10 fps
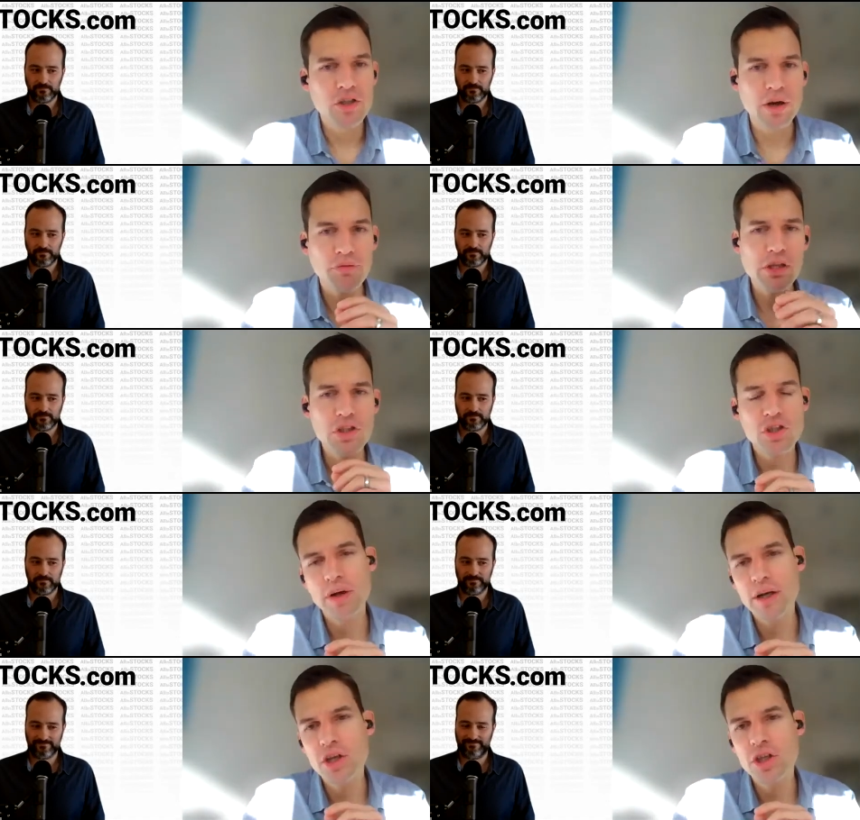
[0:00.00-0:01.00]
Speaker 1: So I think this is
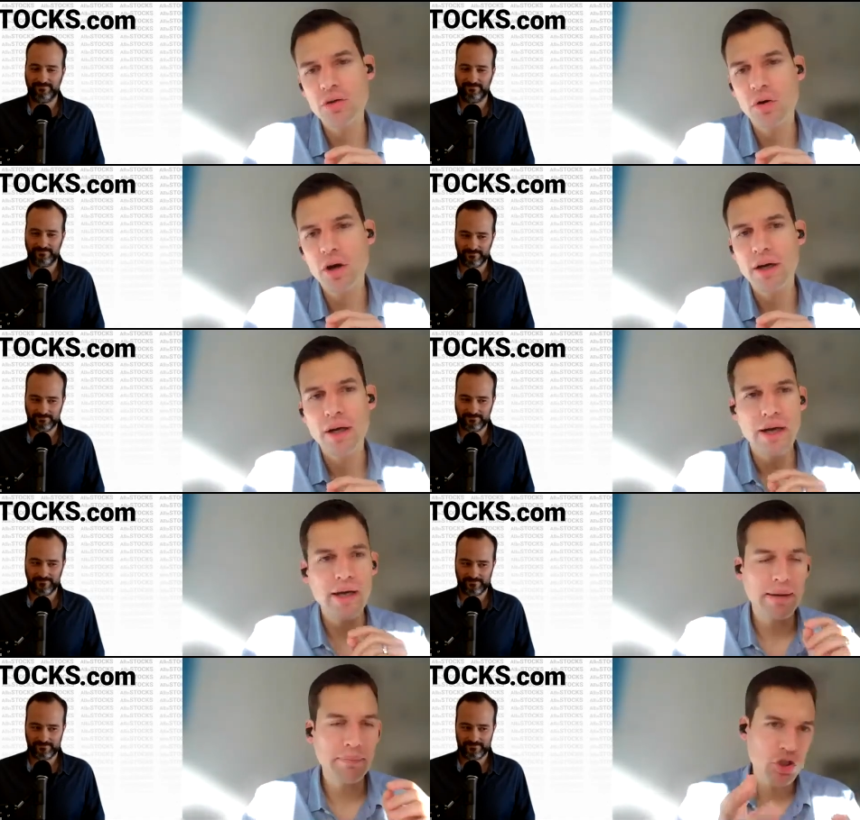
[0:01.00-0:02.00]
quite an interesting one.
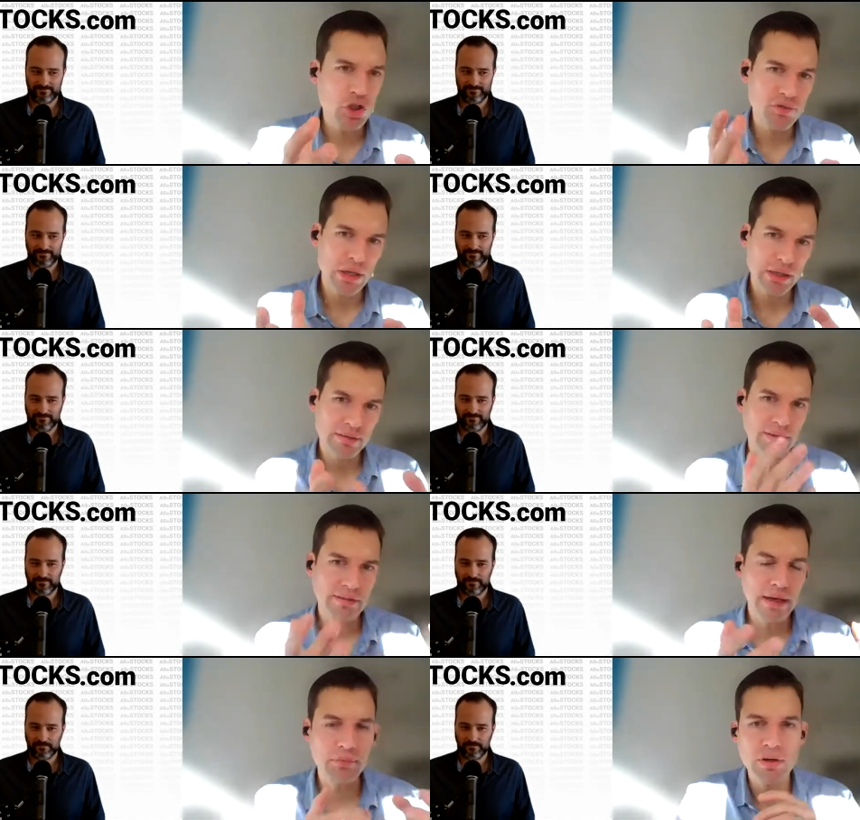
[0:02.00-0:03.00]
Uh, I'm not sure if you had
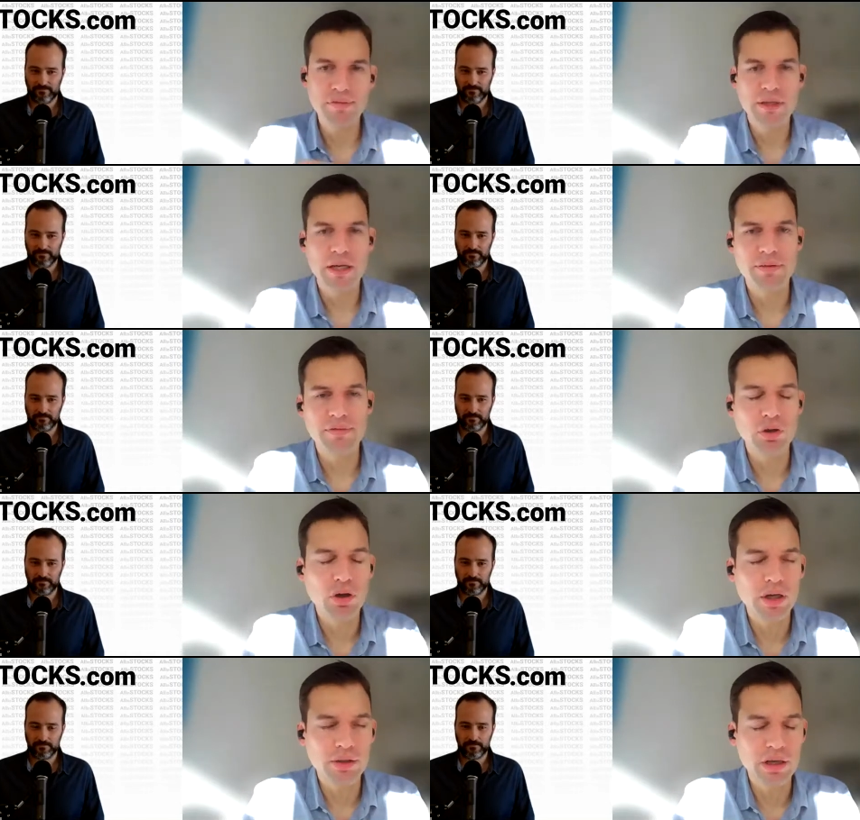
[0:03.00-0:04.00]
time to have a kind of a
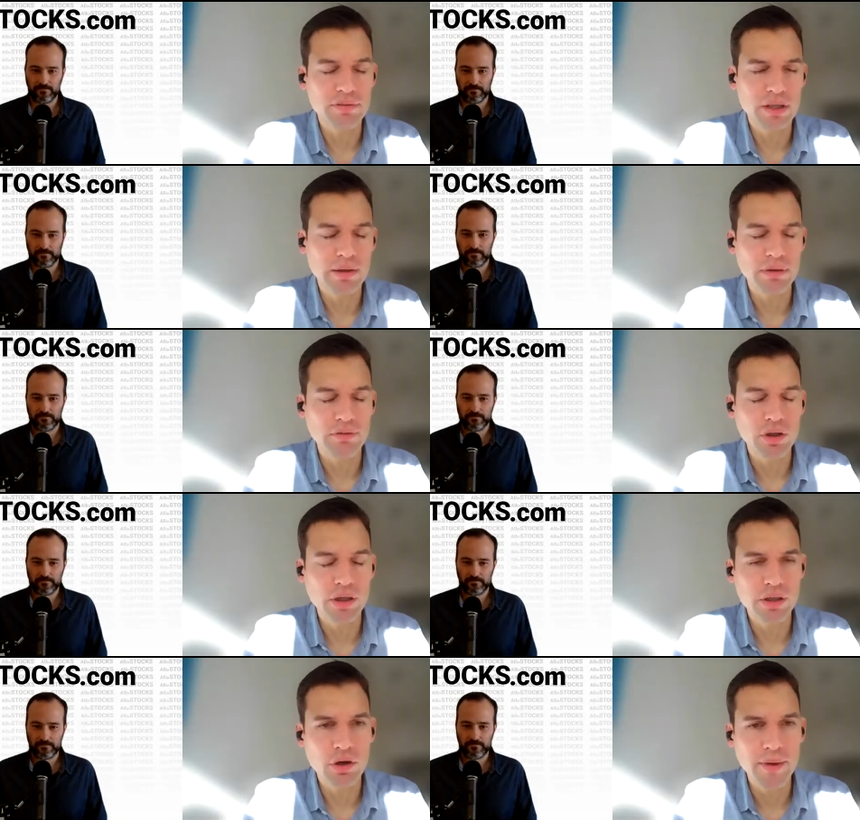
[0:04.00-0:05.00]
look at it. Do you have time to have a look
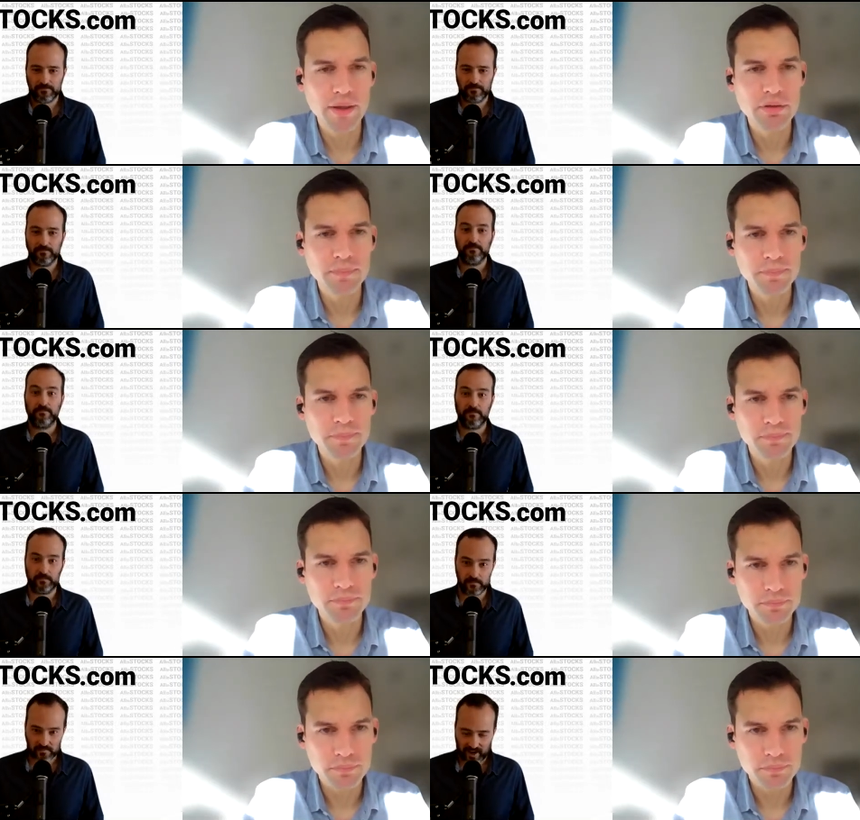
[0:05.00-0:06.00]
at it a little bit?
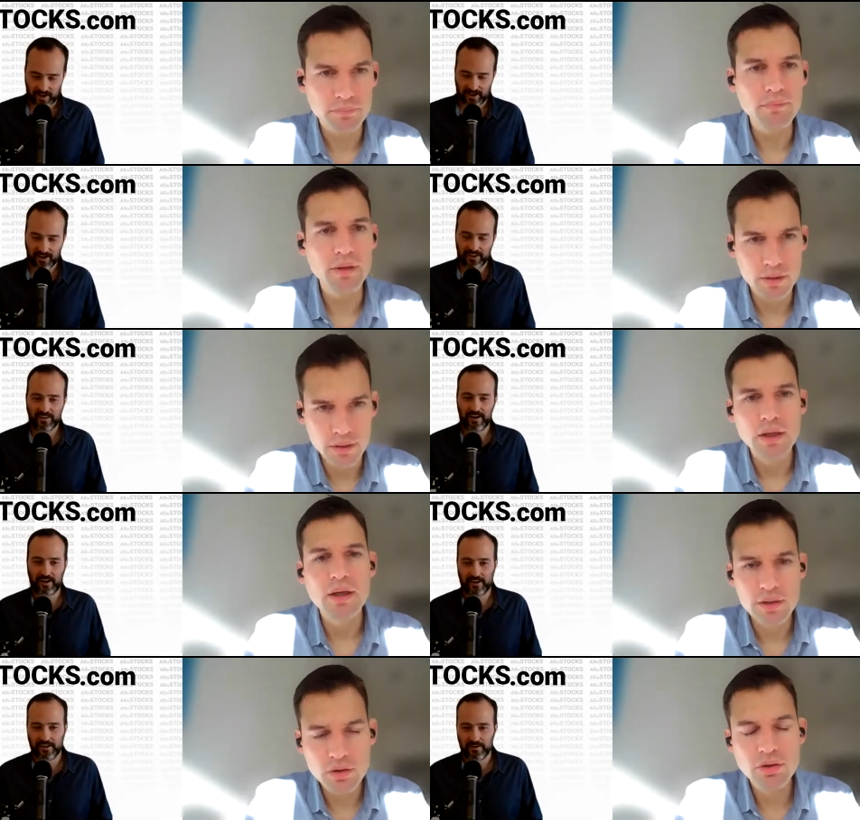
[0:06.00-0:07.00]
Speaker 2: Mm-hmm, I have.
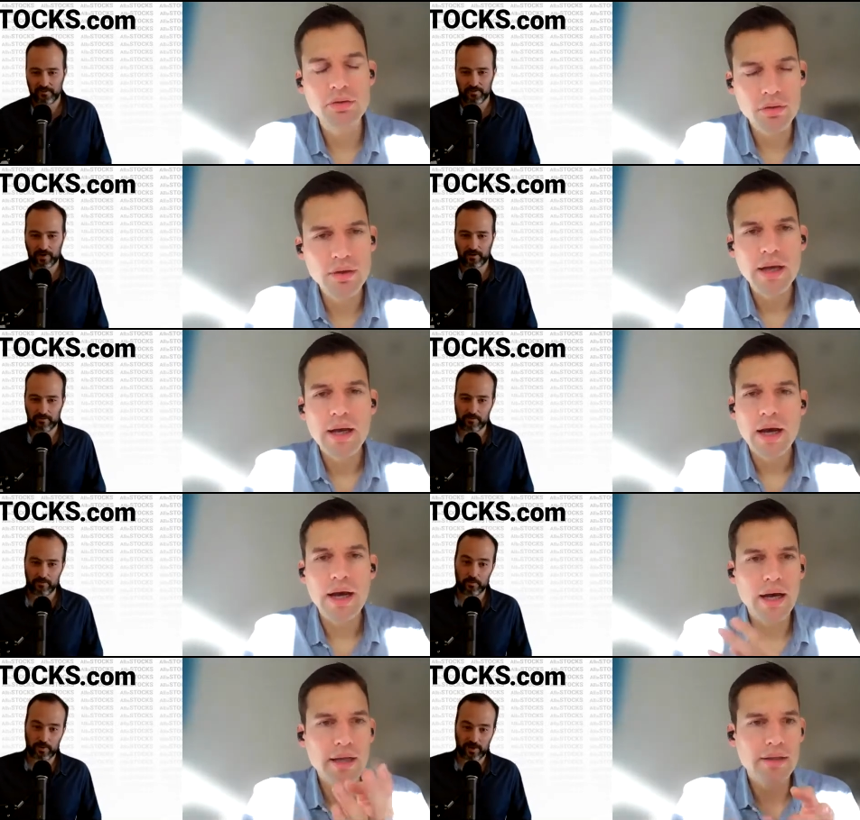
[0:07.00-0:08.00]
I cool, cool. I've
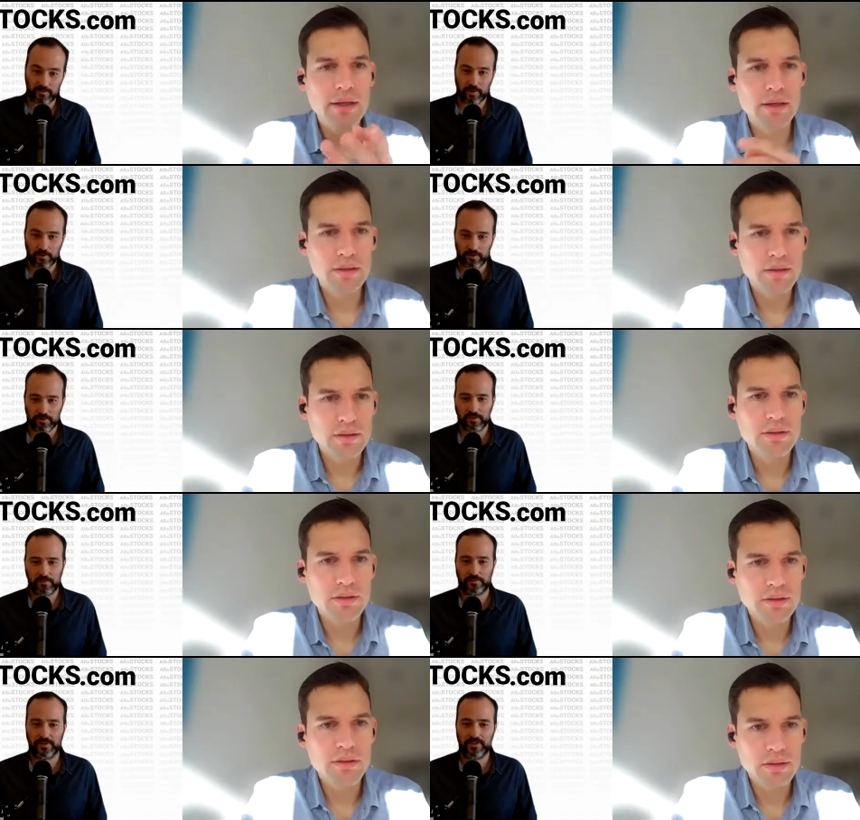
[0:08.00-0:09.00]
read I, both of your
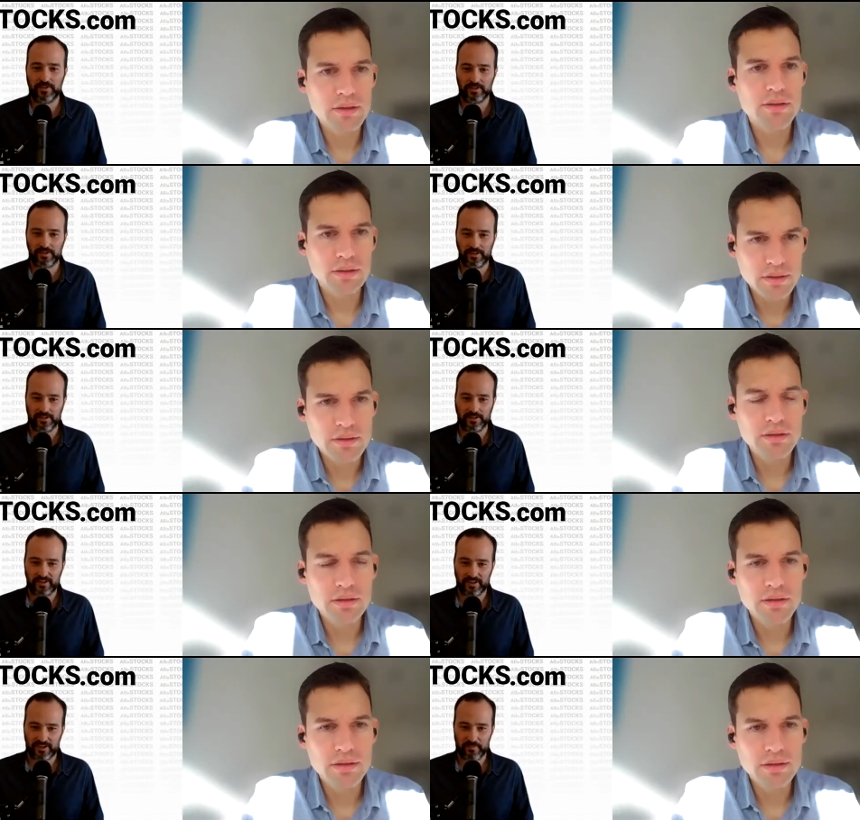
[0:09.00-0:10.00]
pieces on the on
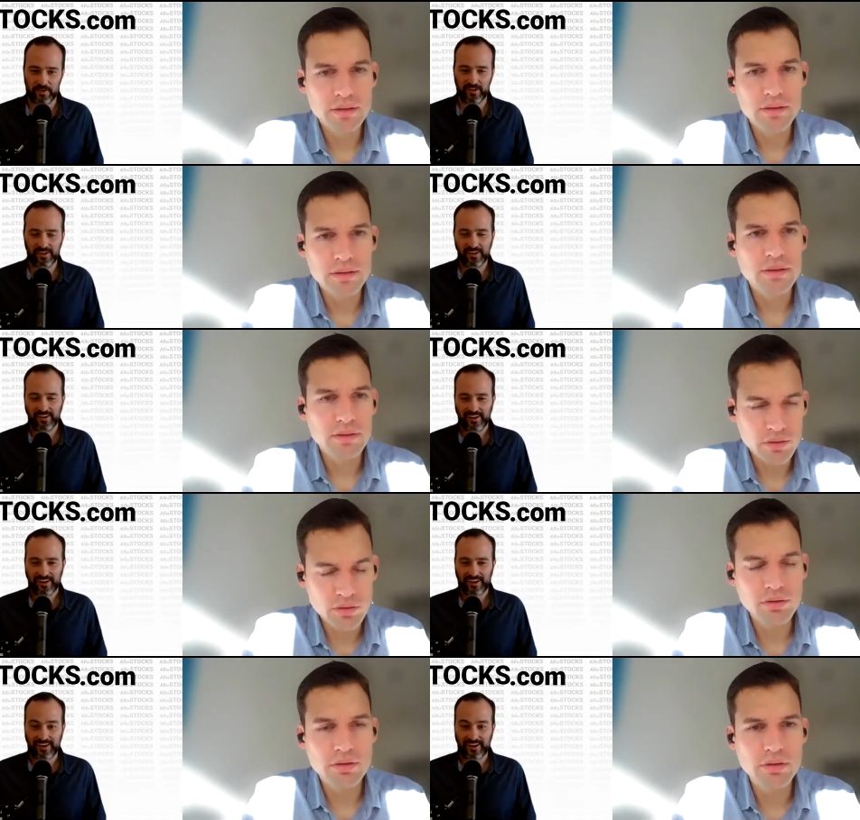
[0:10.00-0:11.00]
the company,
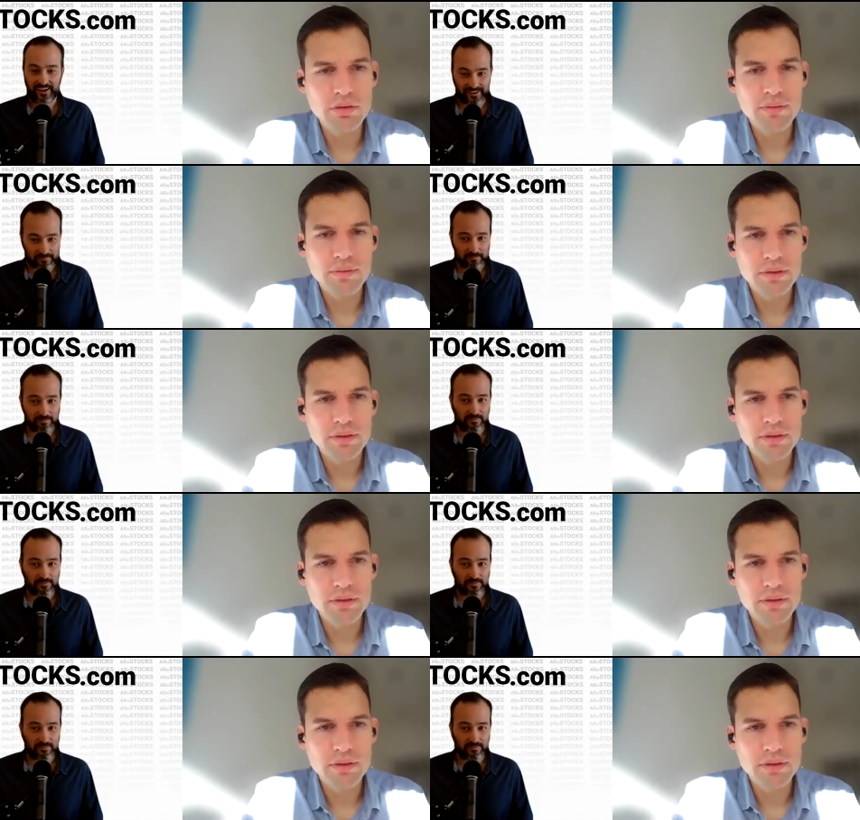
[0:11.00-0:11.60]
cool, and